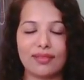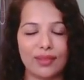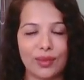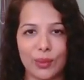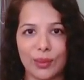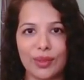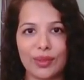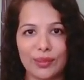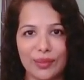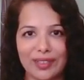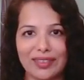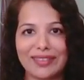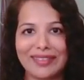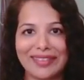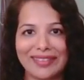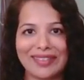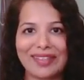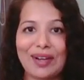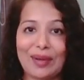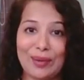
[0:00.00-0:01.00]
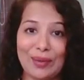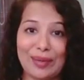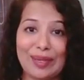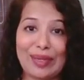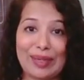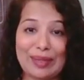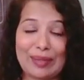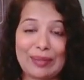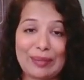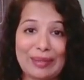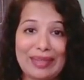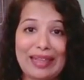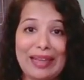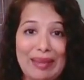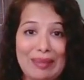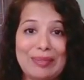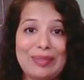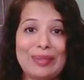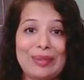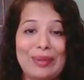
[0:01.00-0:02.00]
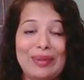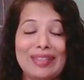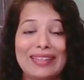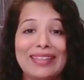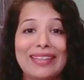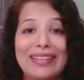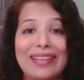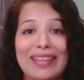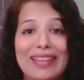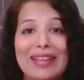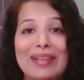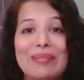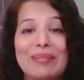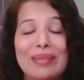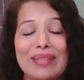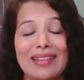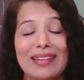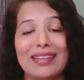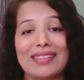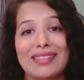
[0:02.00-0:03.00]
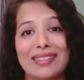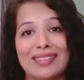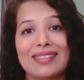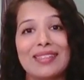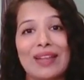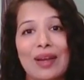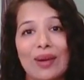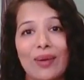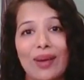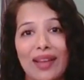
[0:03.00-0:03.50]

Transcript: don't work, according to me. I'm sorry, but that's just how